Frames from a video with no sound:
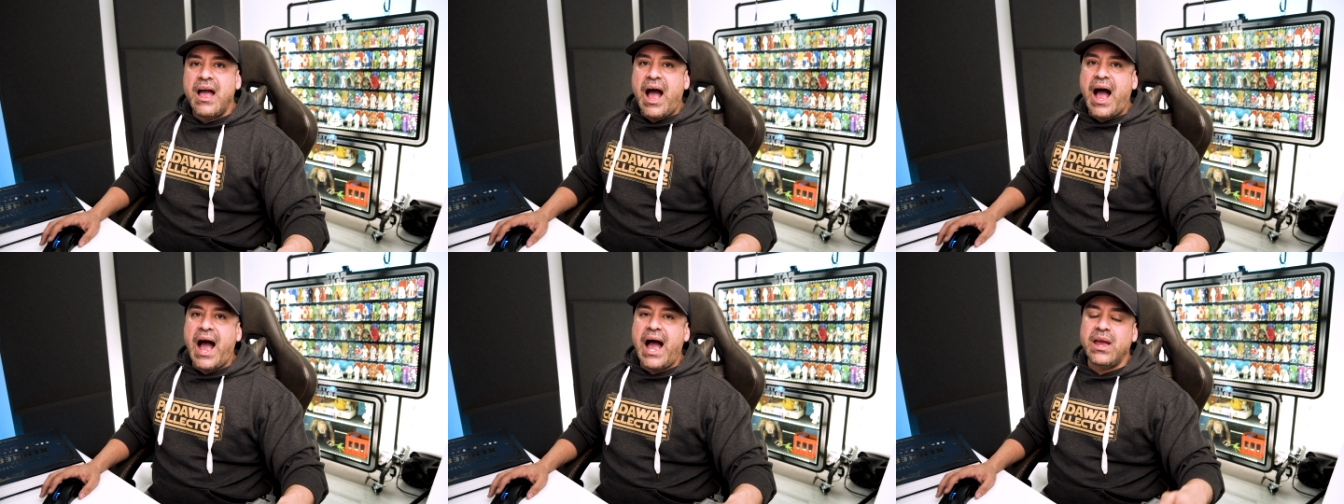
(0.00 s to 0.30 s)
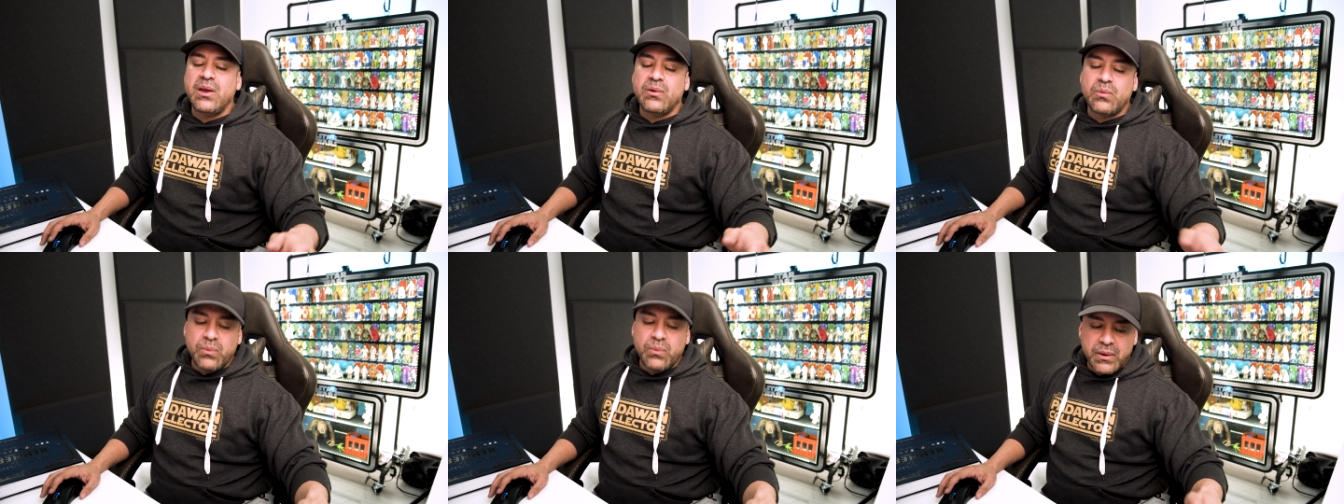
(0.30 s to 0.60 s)

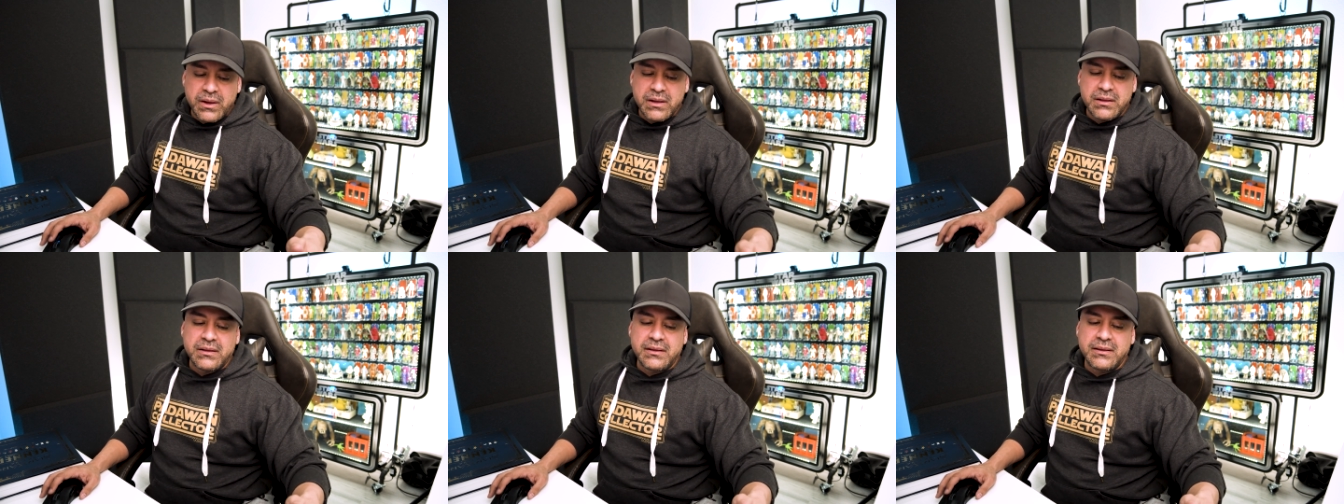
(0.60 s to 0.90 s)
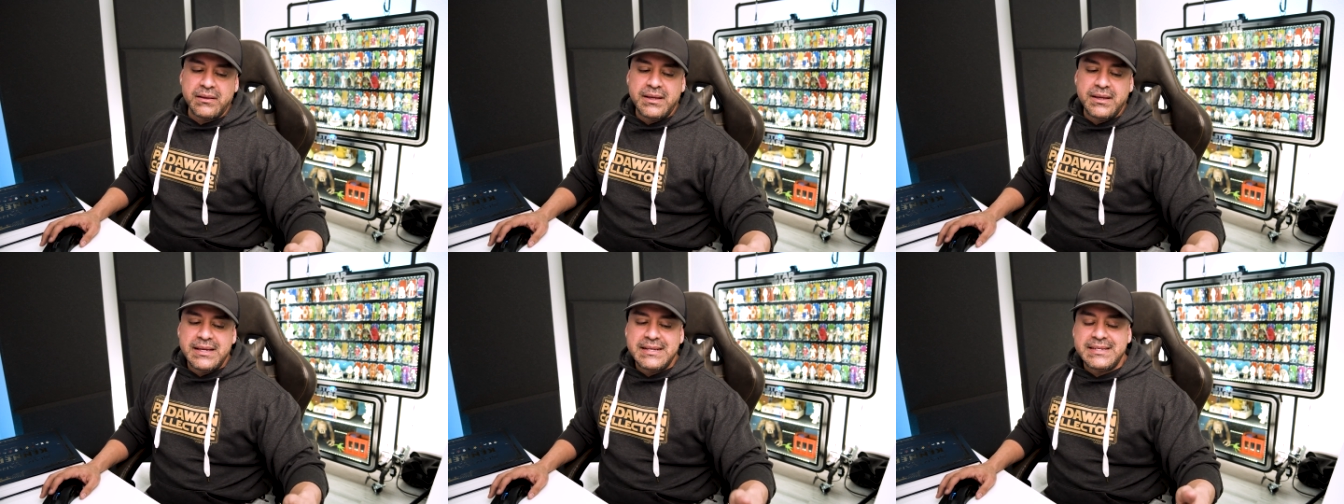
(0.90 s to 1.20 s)
I
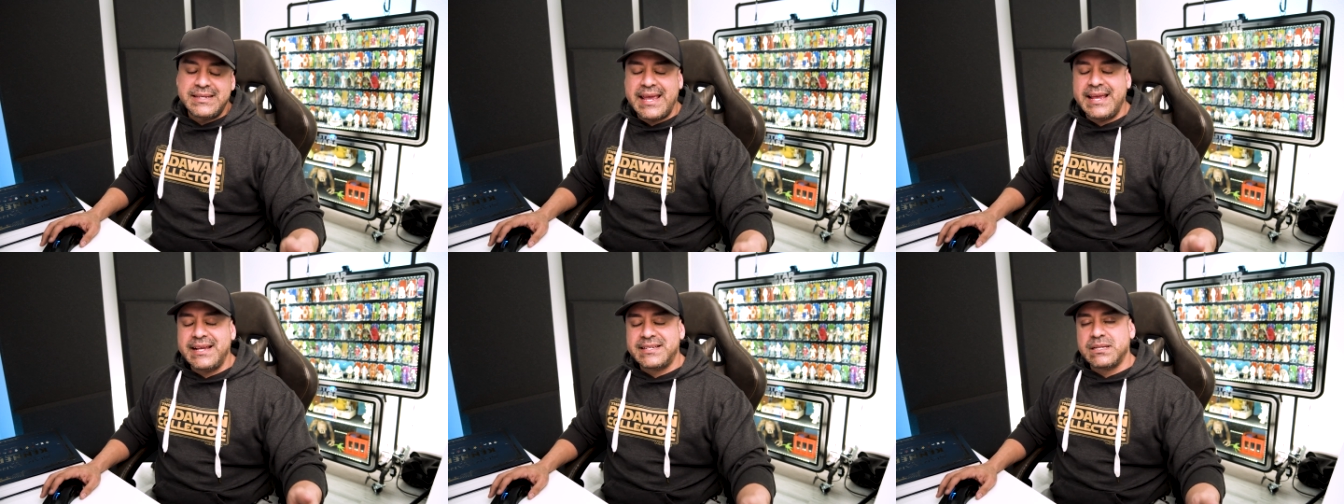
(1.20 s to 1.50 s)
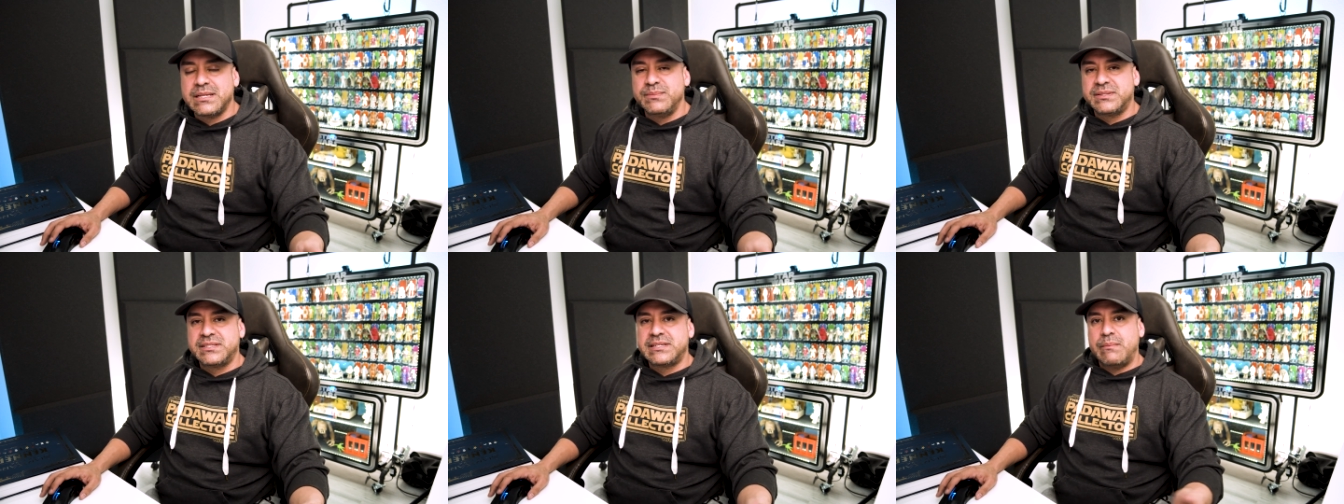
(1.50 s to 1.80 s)
will take
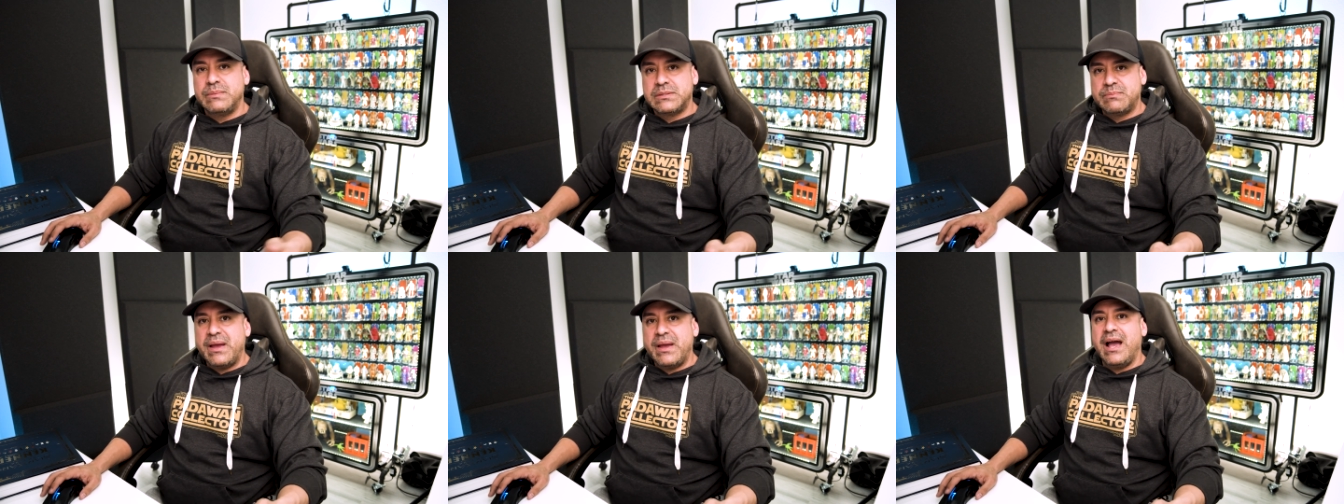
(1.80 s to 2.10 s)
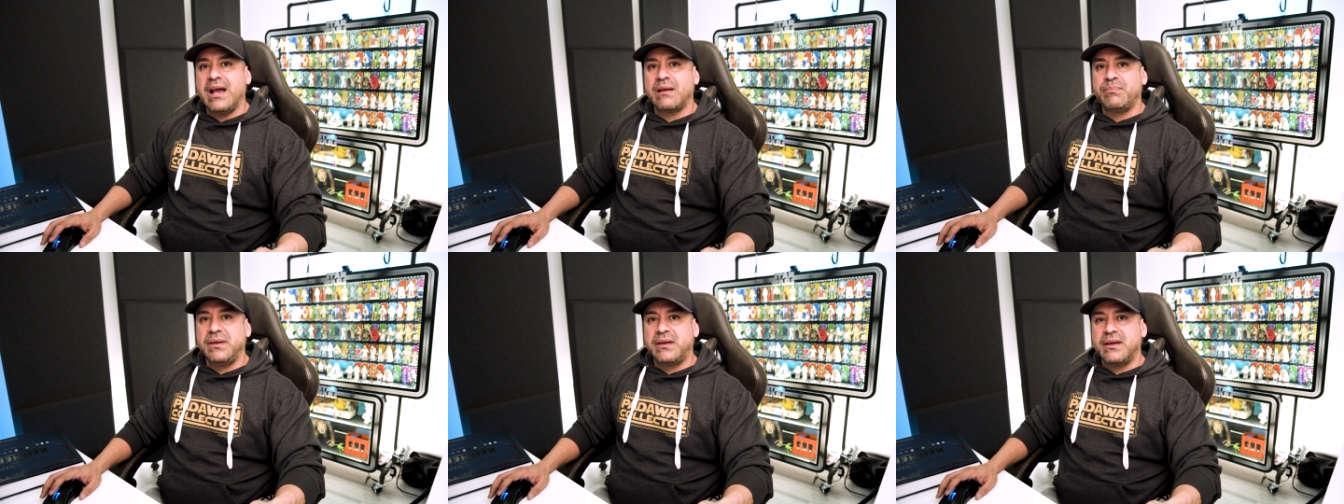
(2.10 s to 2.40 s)
some steps
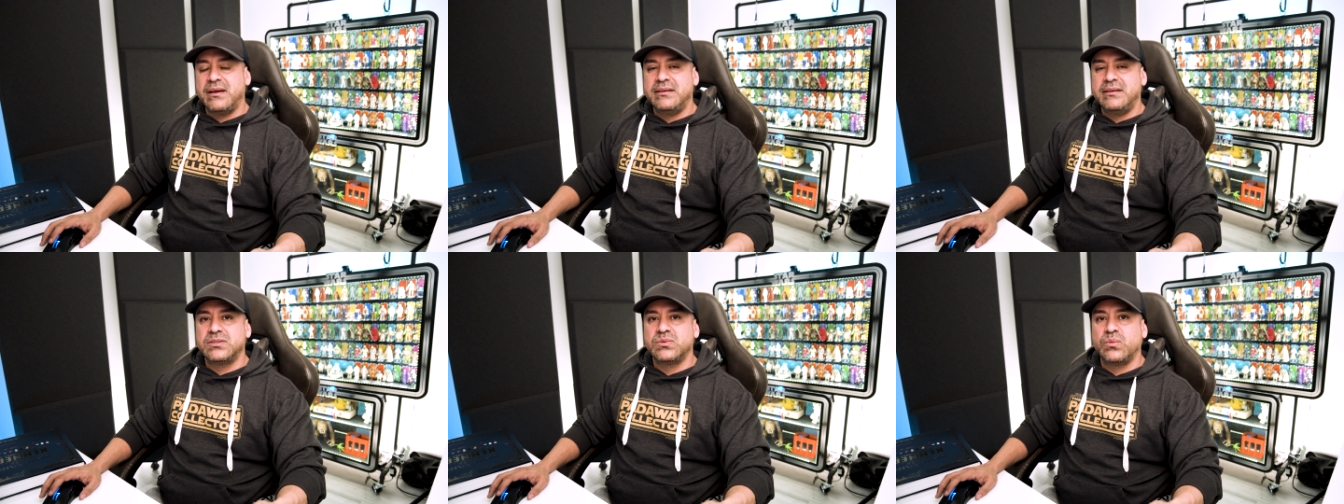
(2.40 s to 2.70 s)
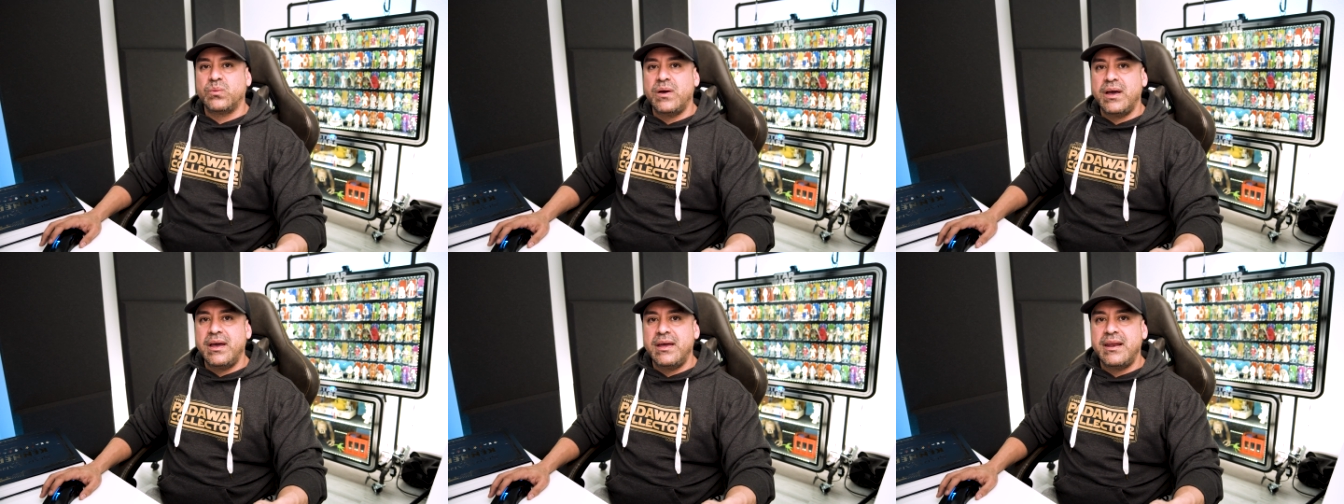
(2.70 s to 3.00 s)
back, because
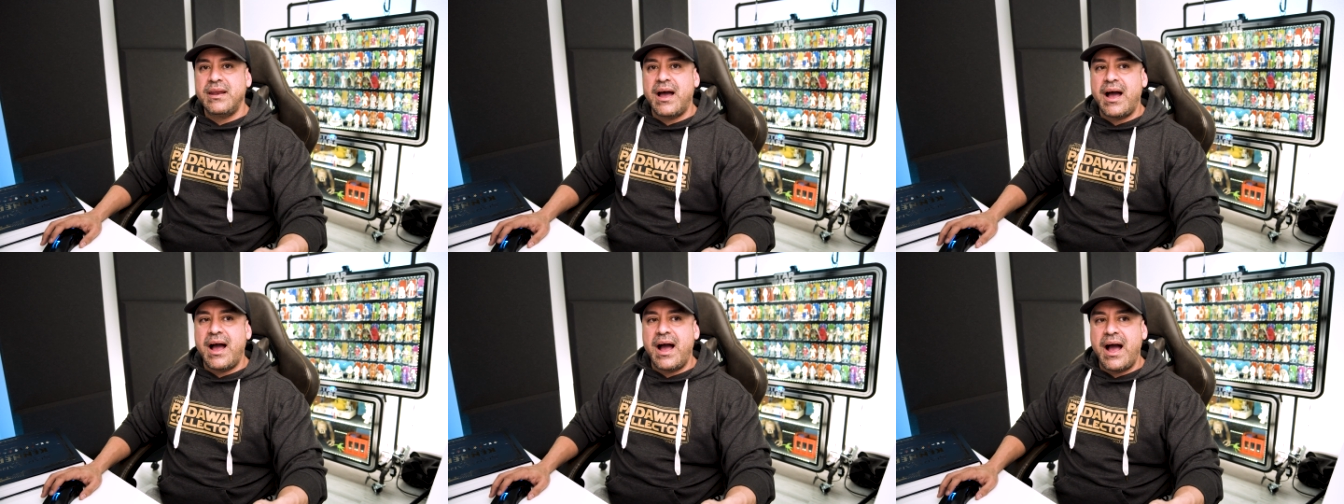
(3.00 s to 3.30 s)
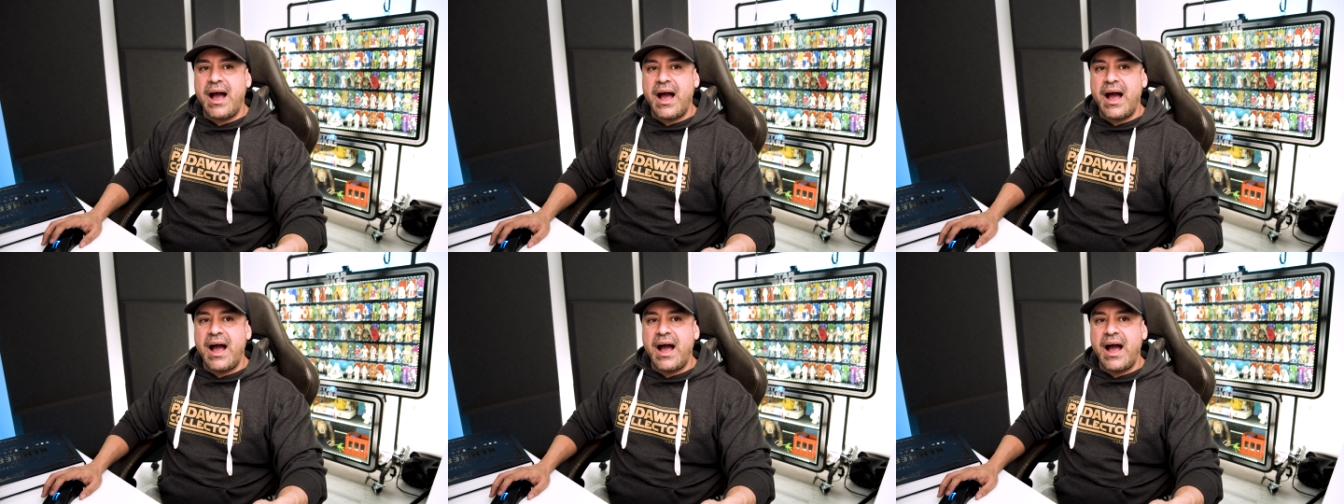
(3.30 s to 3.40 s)
when